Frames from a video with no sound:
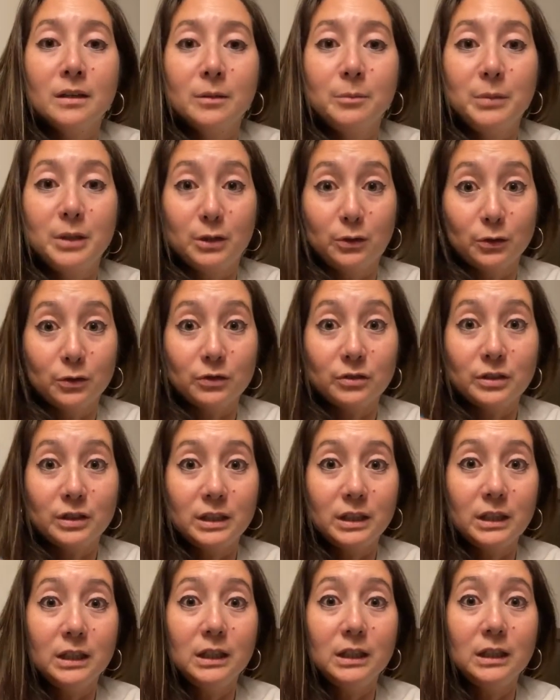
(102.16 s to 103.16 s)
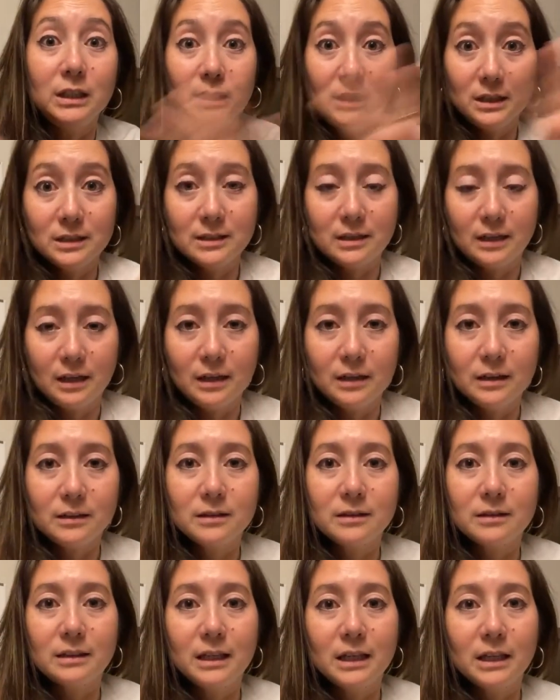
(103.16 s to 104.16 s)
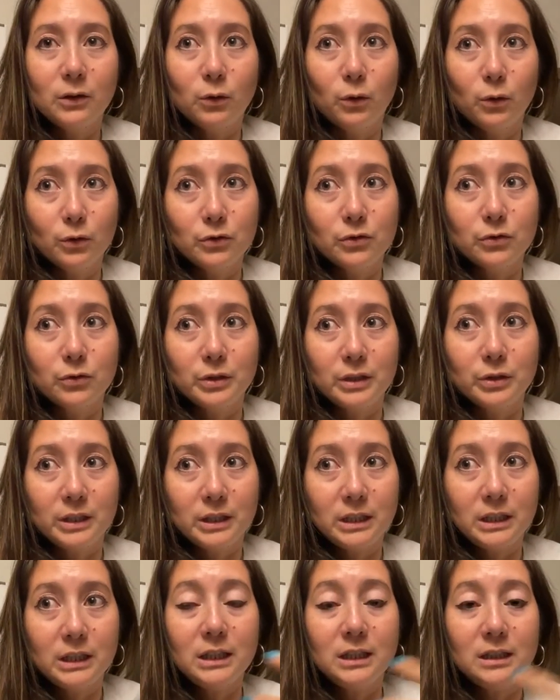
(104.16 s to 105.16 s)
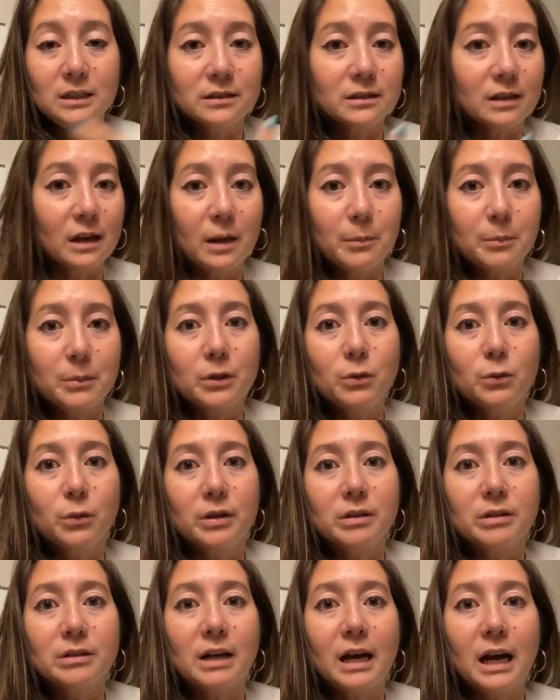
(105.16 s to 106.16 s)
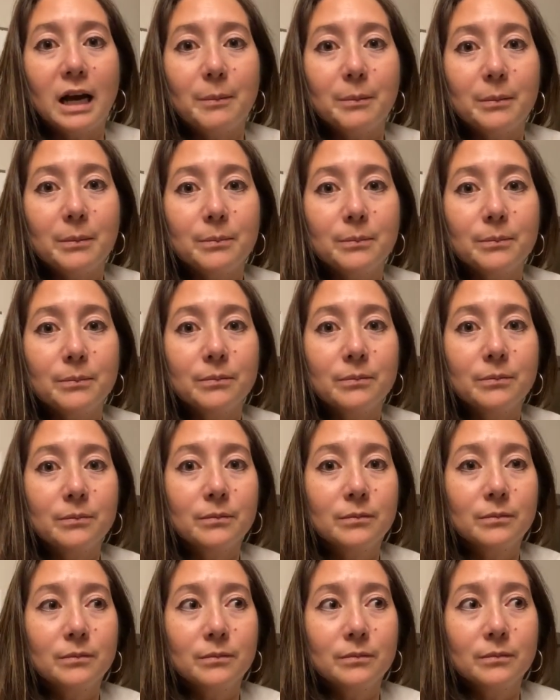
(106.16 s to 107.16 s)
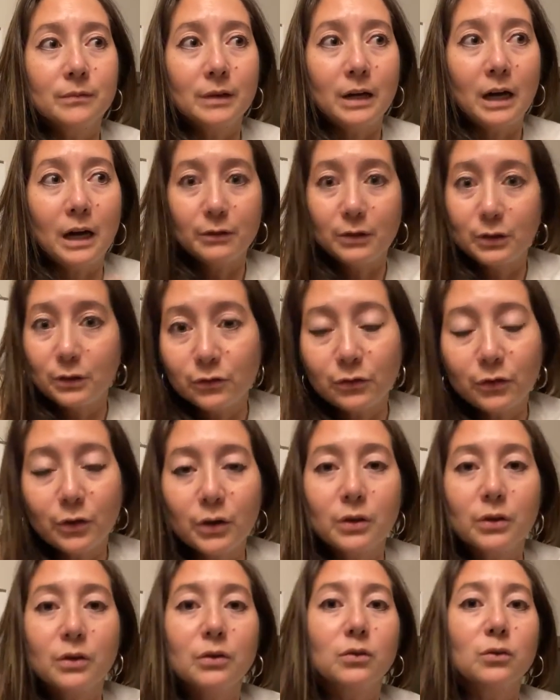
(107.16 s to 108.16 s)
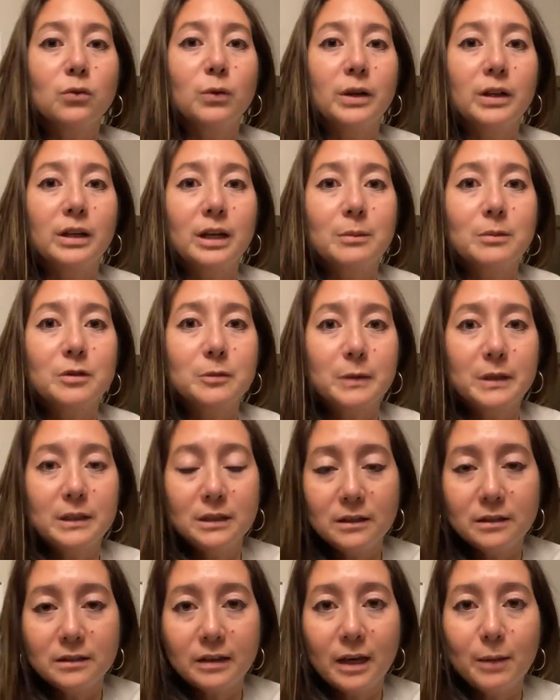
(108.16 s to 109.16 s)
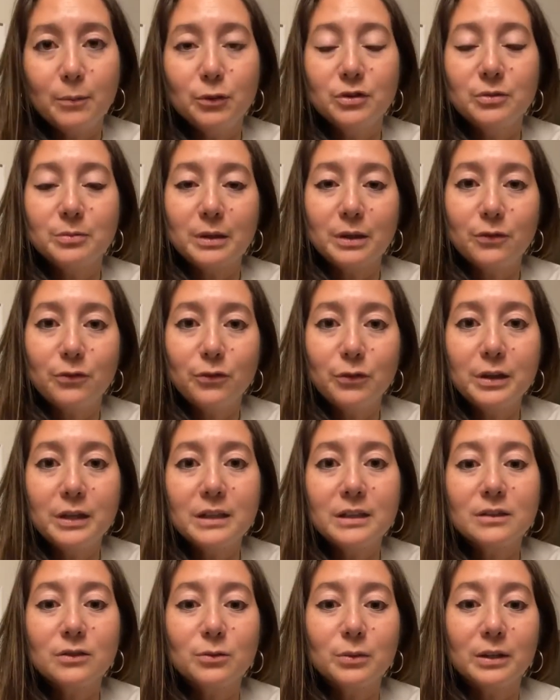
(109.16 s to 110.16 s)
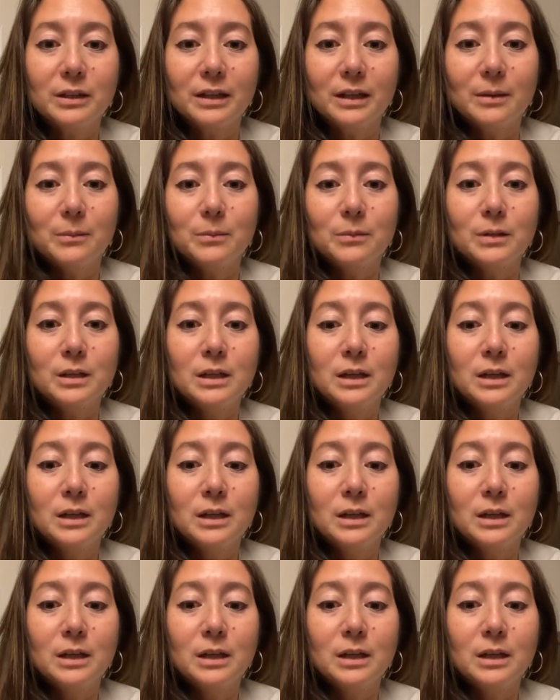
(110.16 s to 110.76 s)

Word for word: because he needs that. And also, he is happy when I'm having fun, when I'm spending time with my friends, when I'm